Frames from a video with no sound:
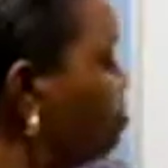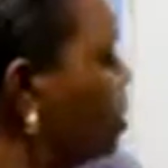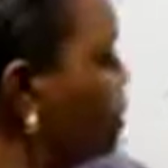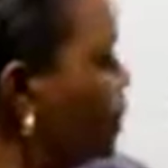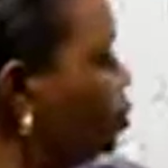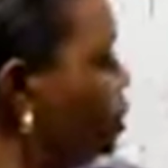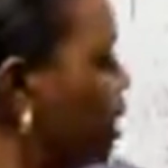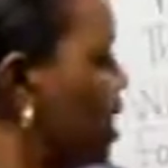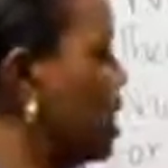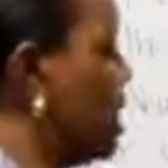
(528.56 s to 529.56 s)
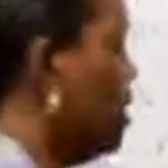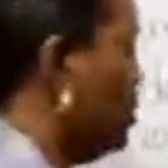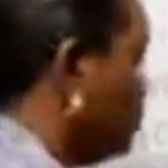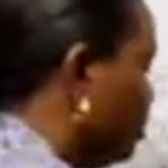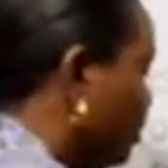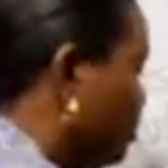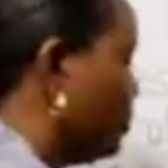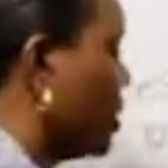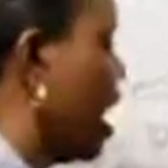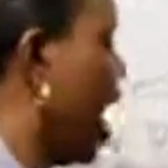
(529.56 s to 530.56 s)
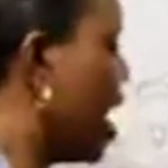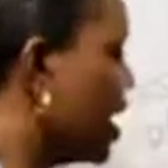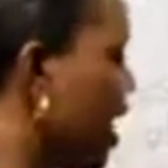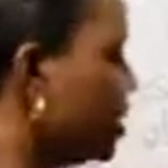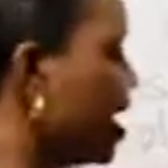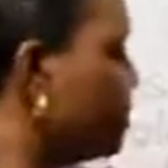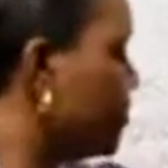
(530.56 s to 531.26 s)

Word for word: been put in another